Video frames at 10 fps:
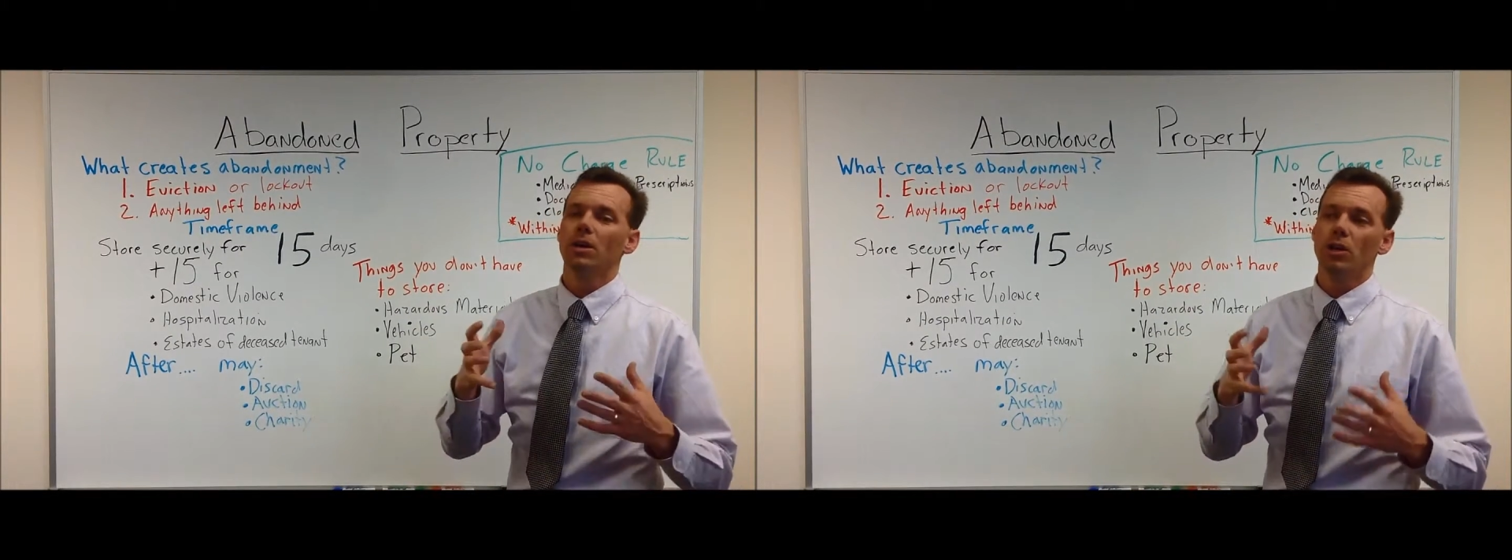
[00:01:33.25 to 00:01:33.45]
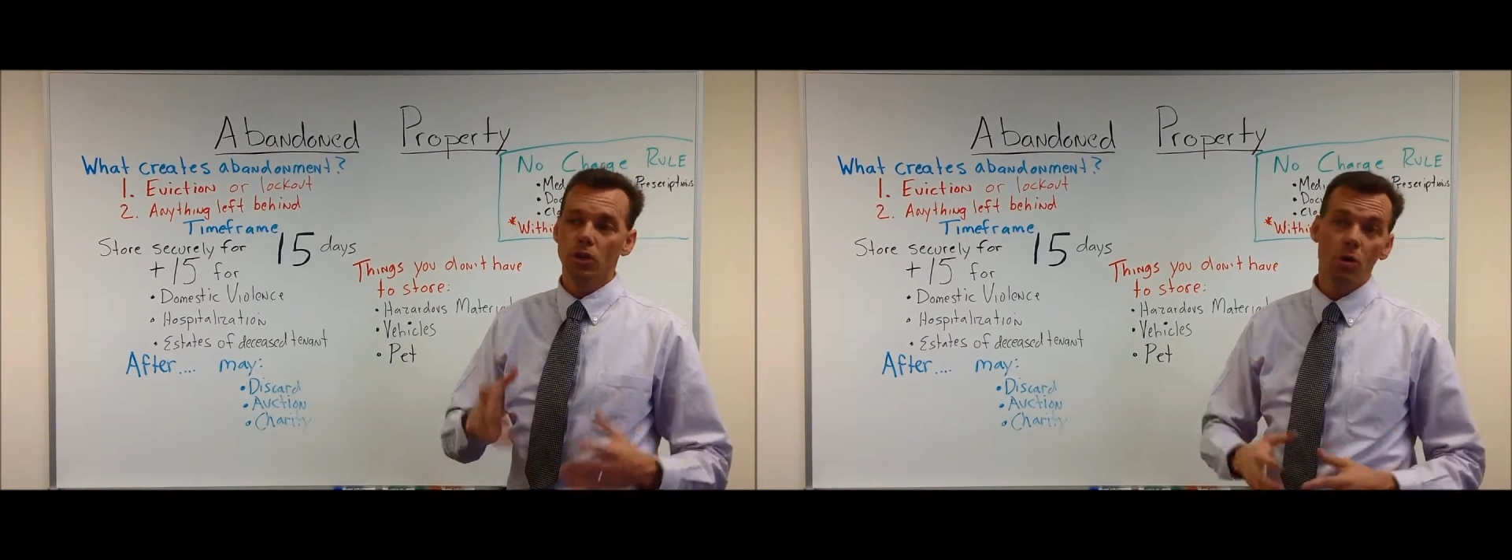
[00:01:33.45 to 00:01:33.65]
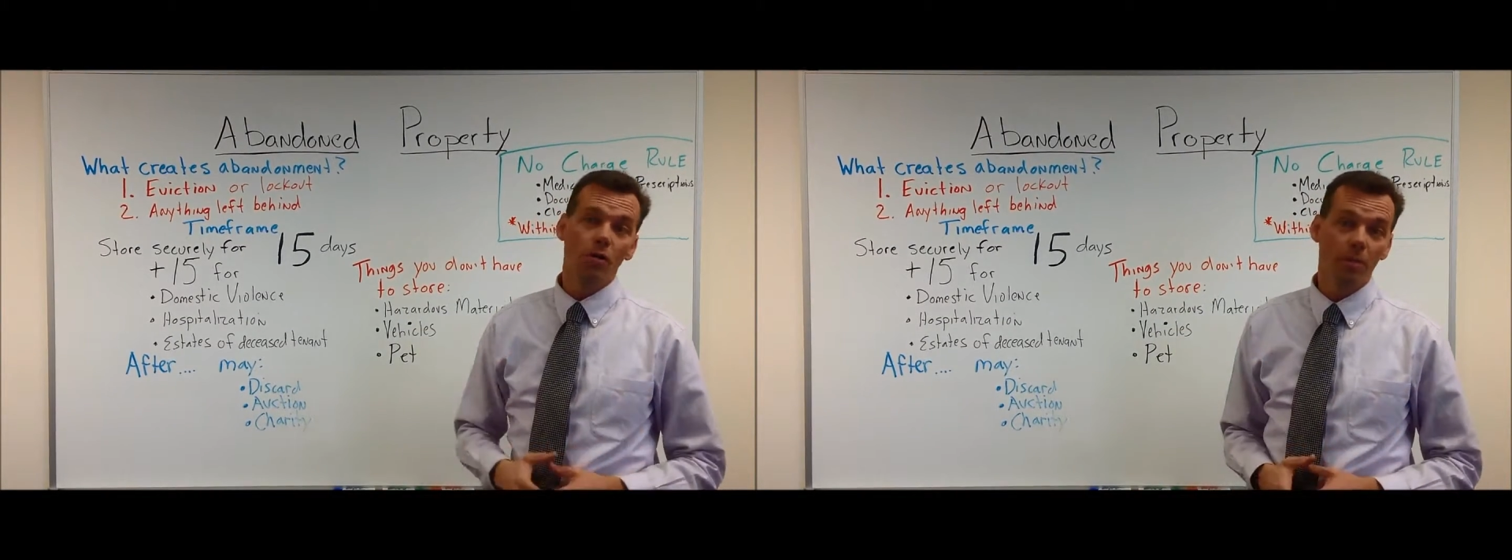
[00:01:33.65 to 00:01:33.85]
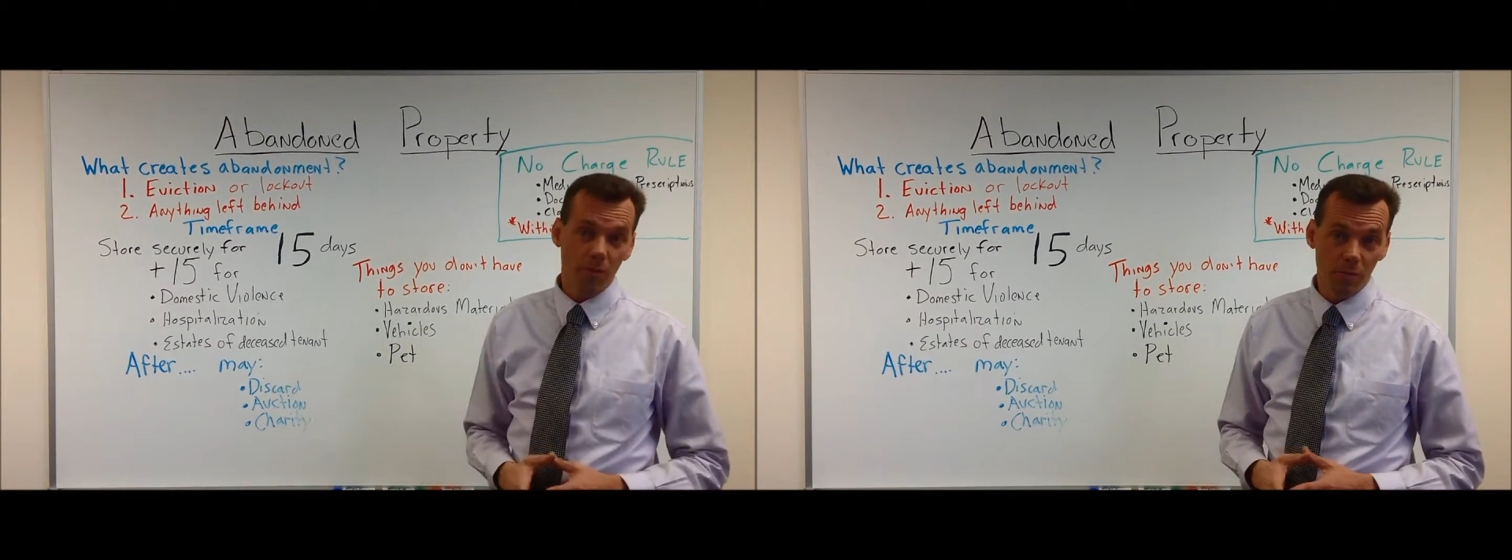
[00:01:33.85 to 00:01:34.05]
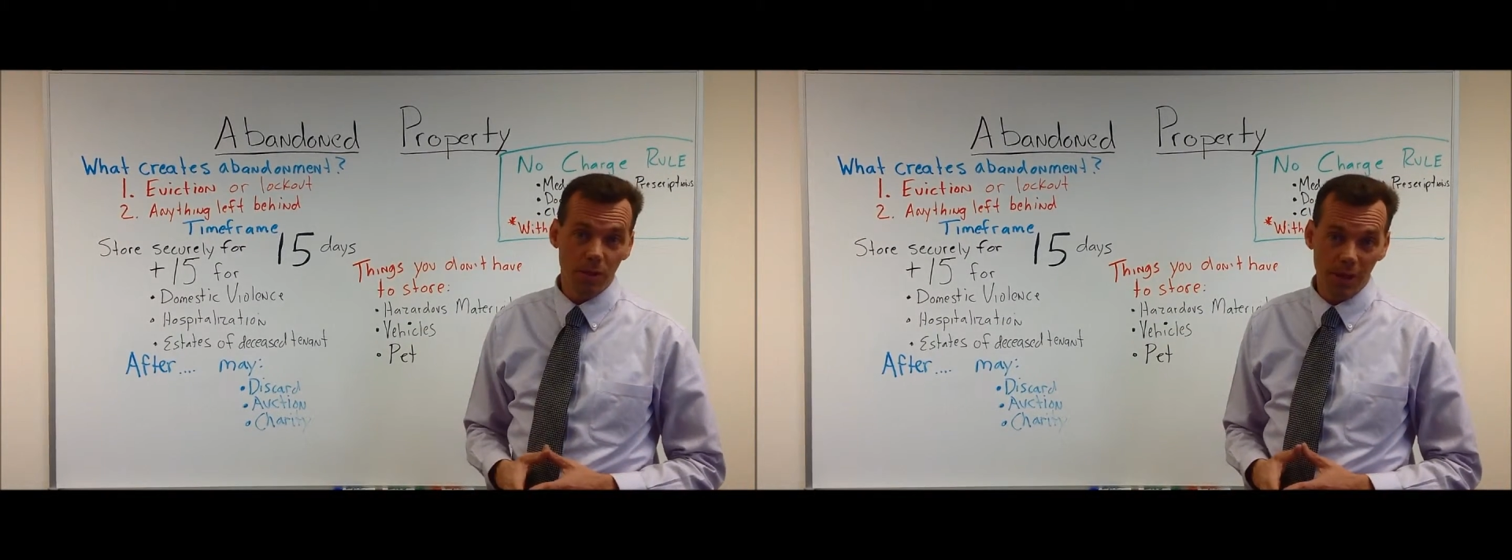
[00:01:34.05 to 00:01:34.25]
you owe them
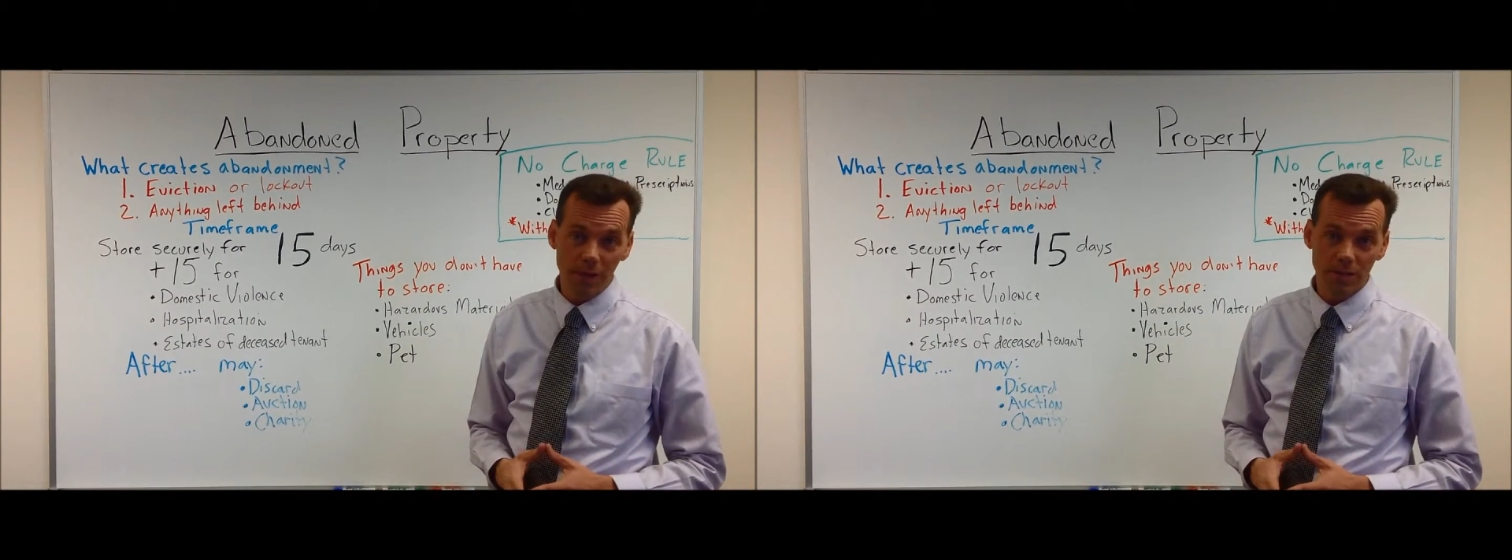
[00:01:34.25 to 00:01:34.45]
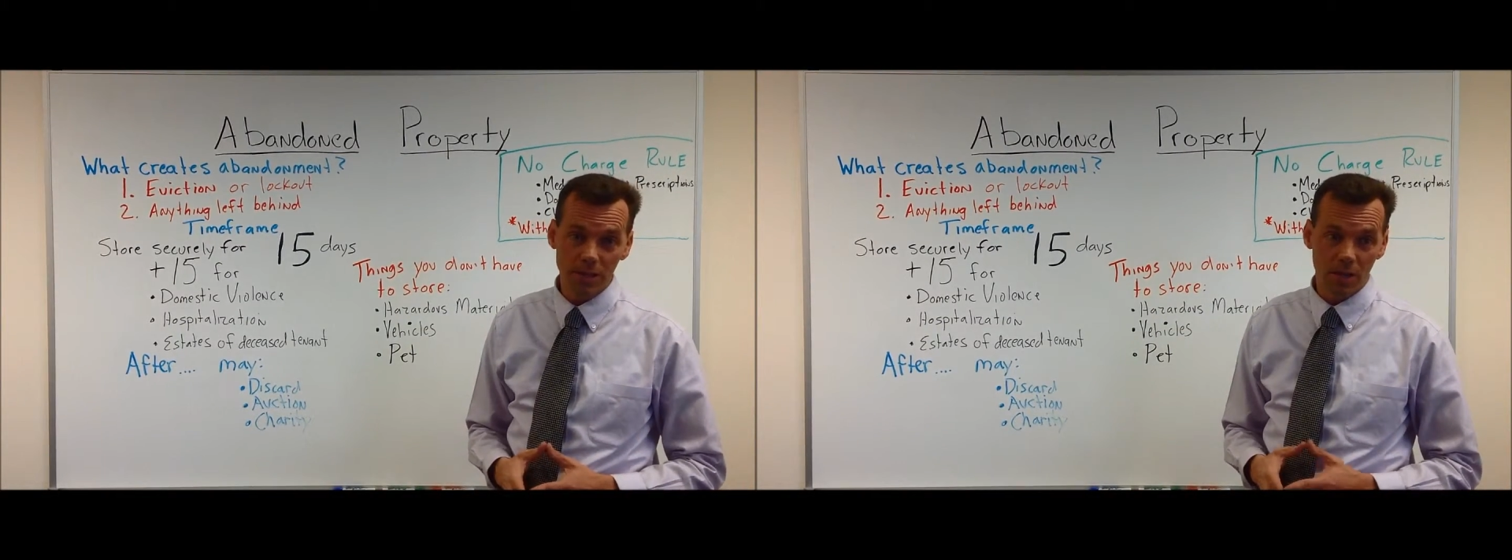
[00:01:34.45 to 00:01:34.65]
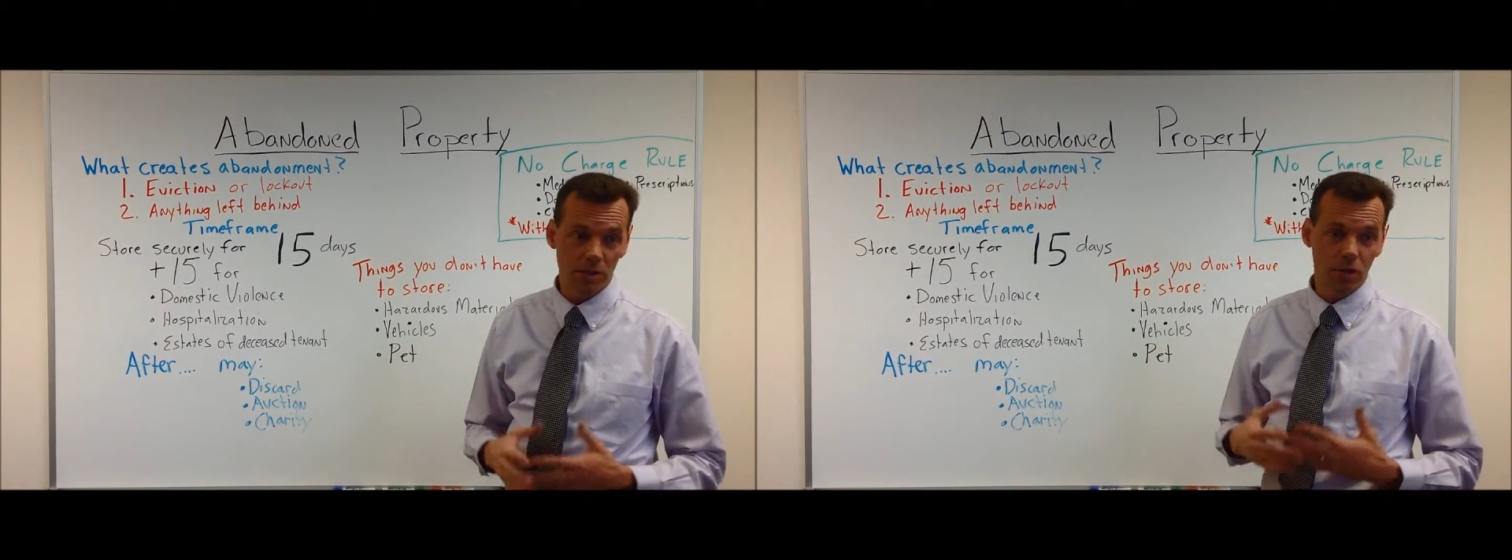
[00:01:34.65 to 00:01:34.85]
$3,000.